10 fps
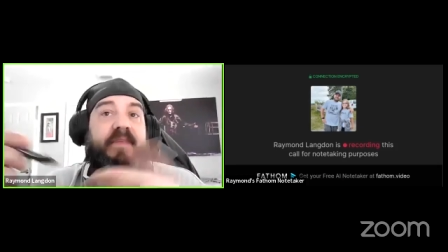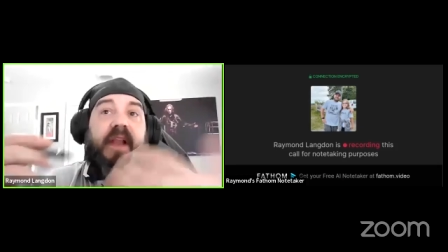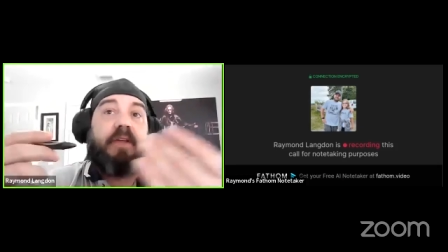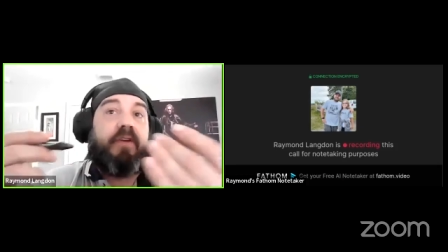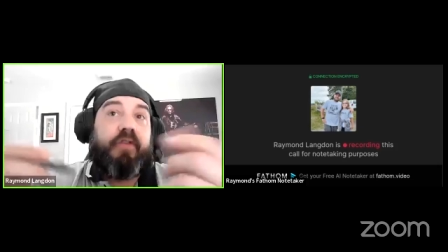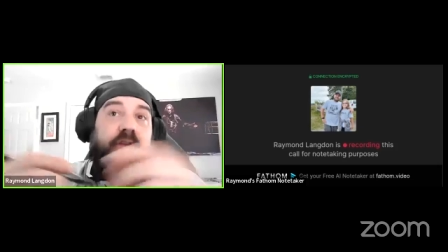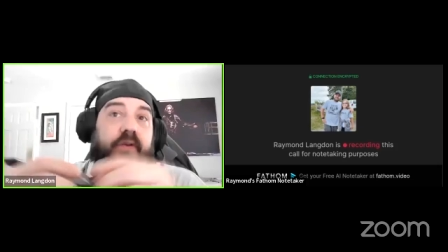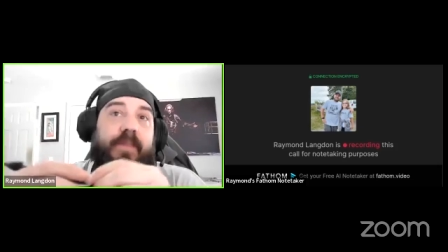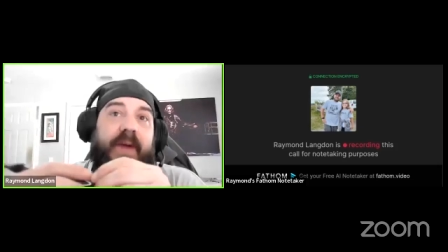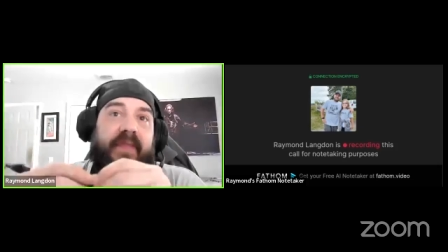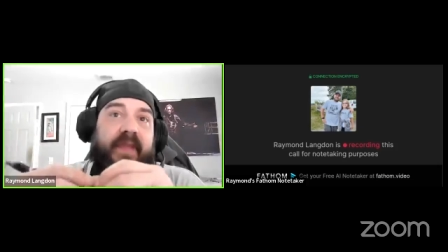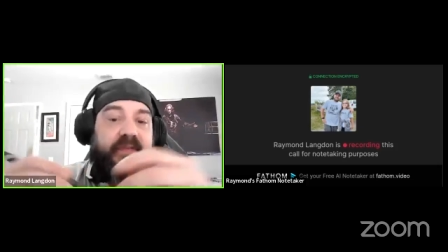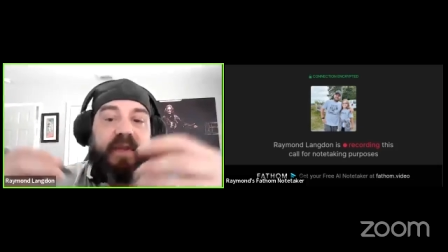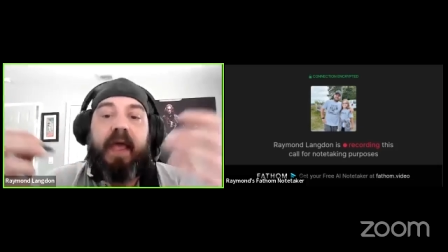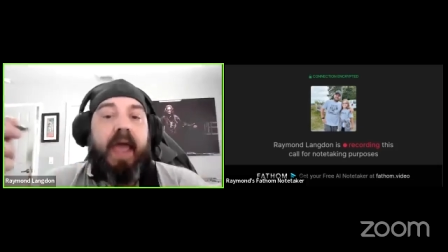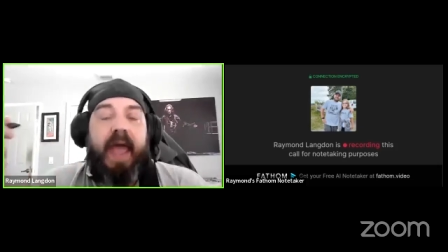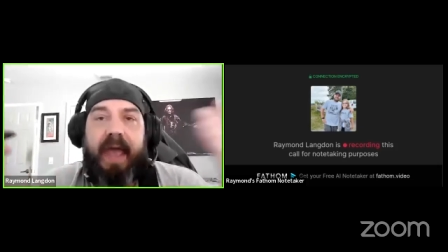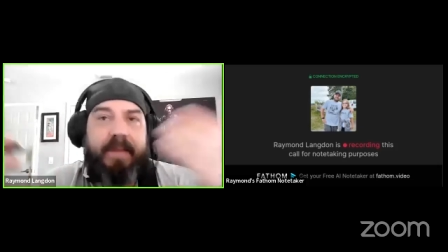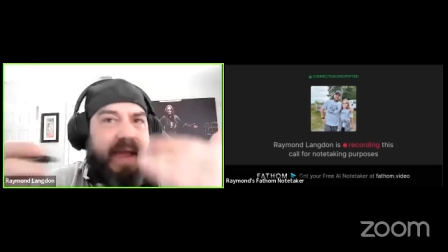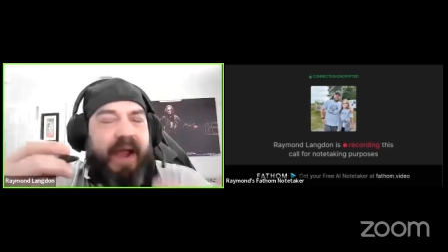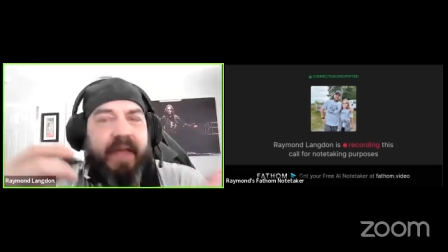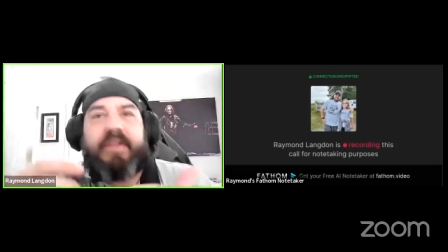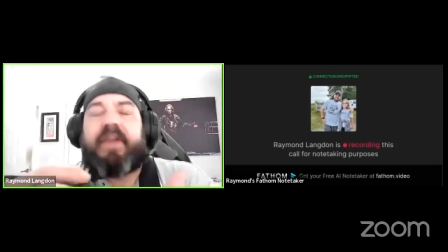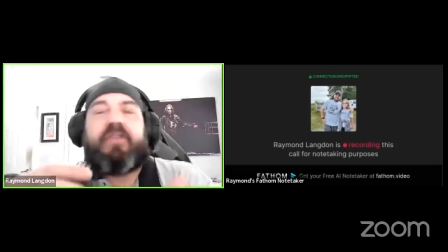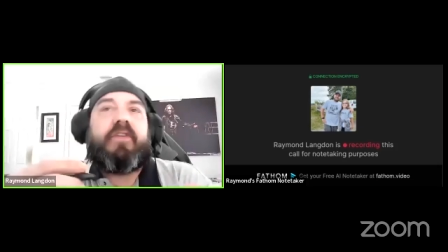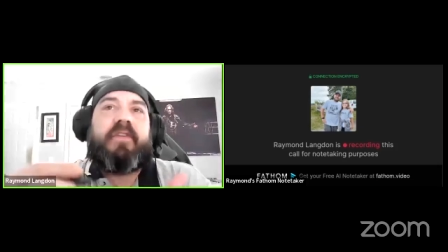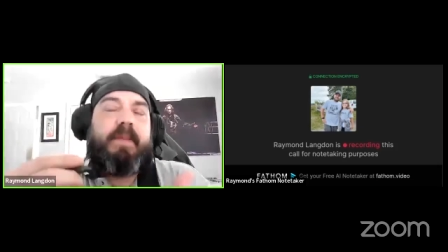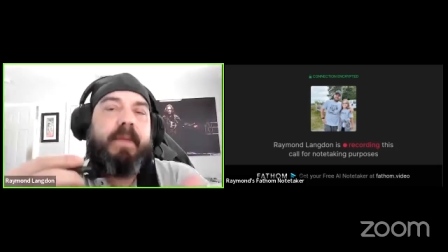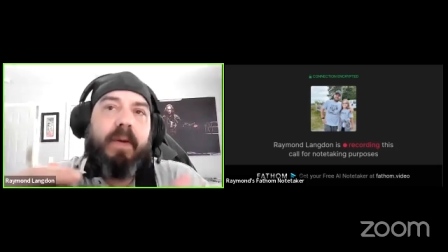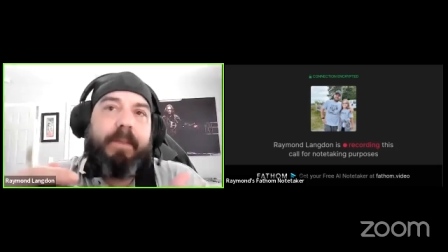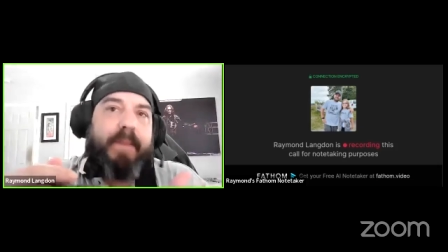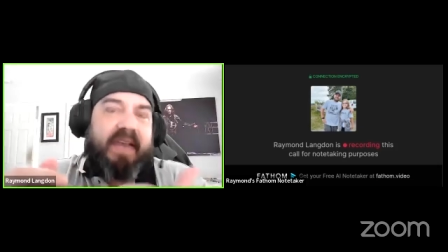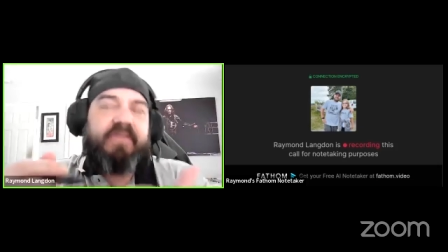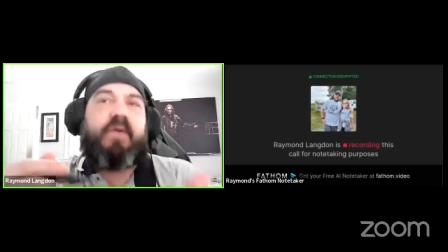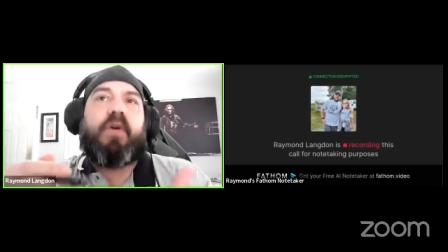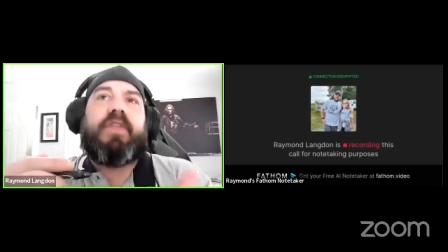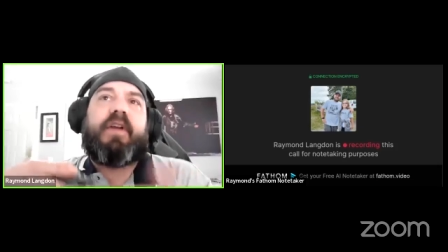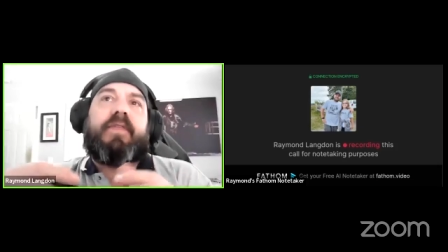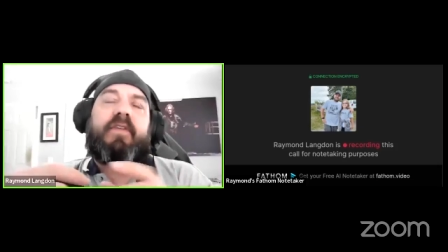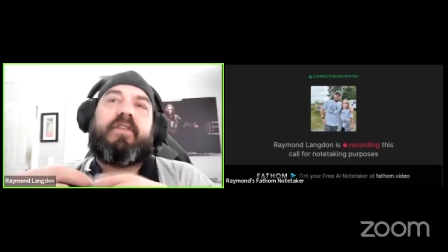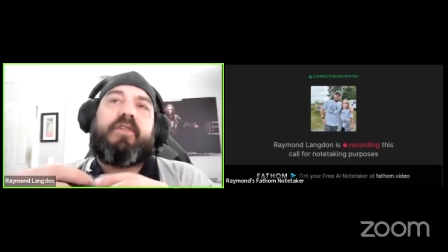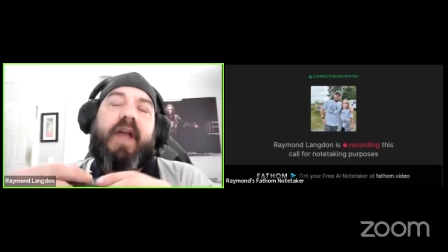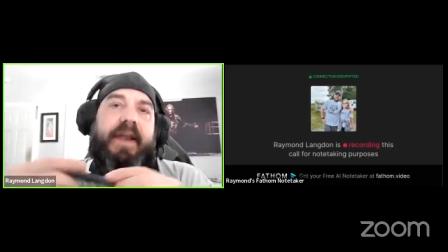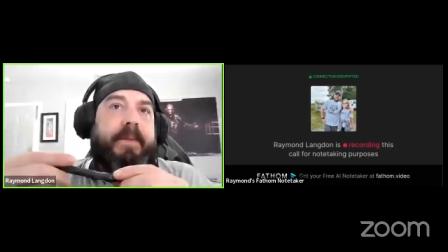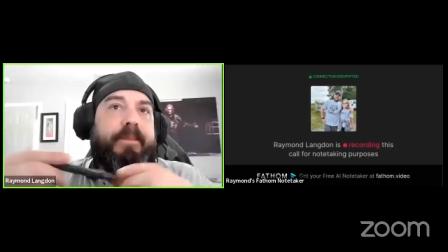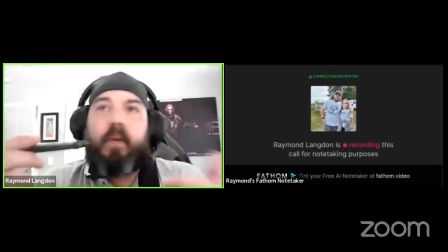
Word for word: And I'll usually do it by this hey man, rather than just keep going back and forth here in this thread,